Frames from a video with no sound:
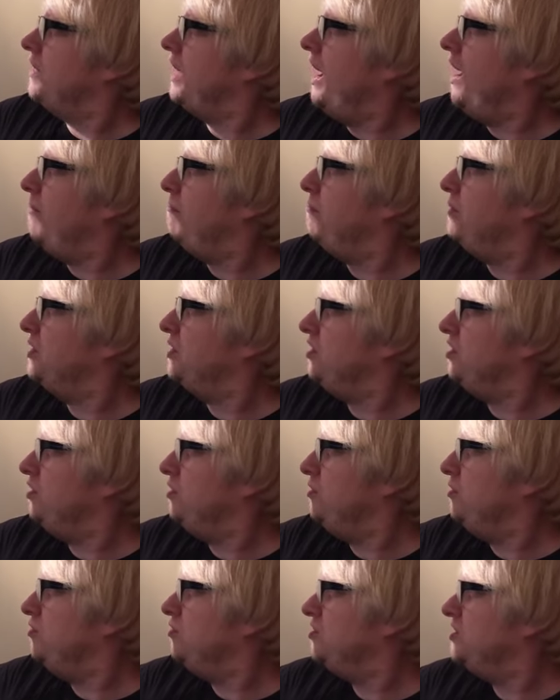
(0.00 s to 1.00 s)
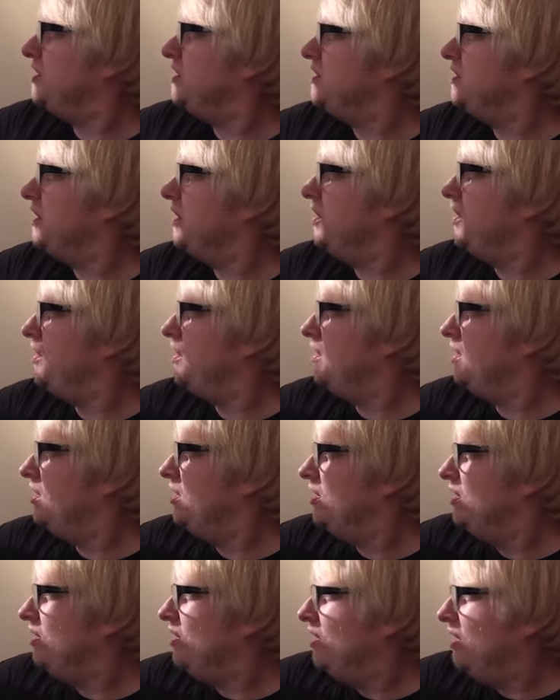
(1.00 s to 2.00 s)
amber hues in
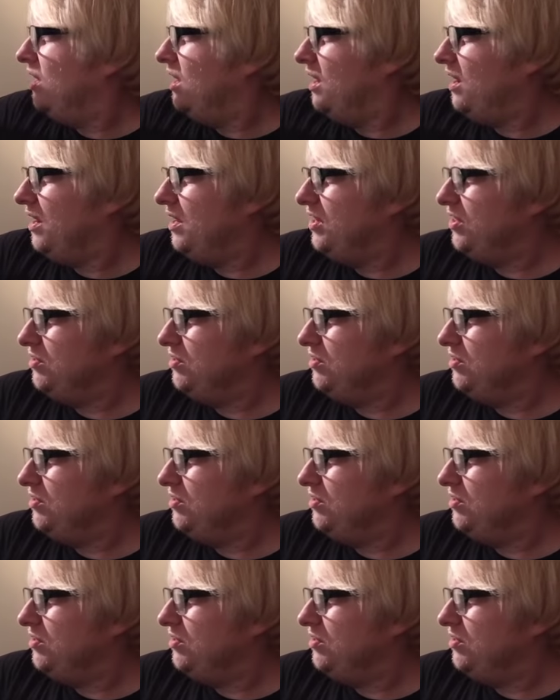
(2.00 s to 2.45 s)
there.